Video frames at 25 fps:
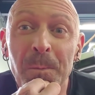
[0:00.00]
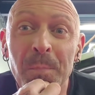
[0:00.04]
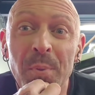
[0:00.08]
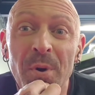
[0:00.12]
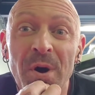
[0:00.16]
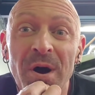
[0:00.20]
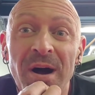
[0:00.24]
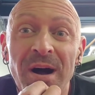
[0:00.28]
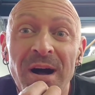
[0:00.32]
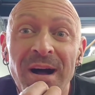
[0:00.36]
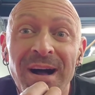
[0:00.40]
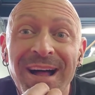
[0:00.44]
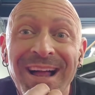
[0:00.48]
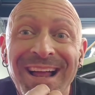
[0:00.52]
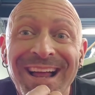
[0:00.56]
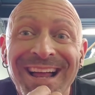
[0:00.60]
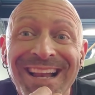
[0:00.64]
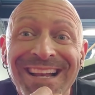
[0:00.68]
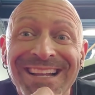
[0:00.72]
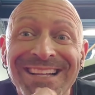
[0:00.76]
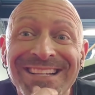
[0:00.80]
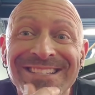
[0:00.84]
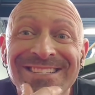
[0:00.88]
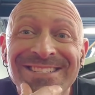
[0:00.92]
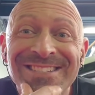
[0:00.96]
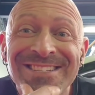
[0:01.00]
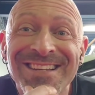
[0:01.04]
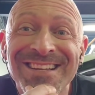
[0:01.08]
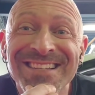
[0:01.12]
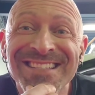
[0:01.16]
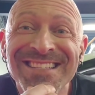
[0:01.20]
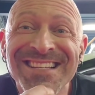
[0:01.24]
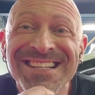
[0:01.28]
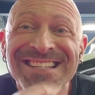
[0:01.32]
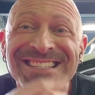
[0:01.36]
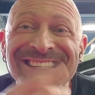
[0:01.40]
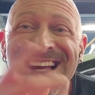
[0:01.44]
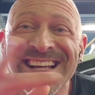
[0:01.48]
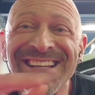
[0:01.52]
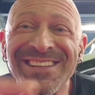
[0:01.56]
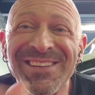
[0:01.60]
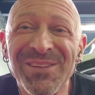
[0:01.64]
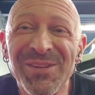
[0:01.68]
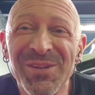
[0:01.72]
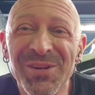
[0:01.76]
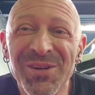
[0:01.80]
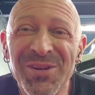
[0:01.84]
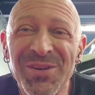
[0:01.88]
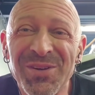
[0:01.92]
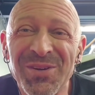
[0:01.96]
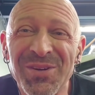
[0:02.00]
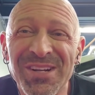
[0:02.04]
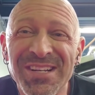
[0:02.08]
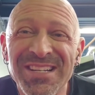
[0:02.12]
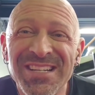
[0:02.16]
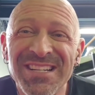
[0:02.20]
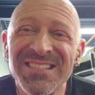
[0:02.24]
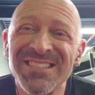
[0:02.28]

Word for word: but just because I look good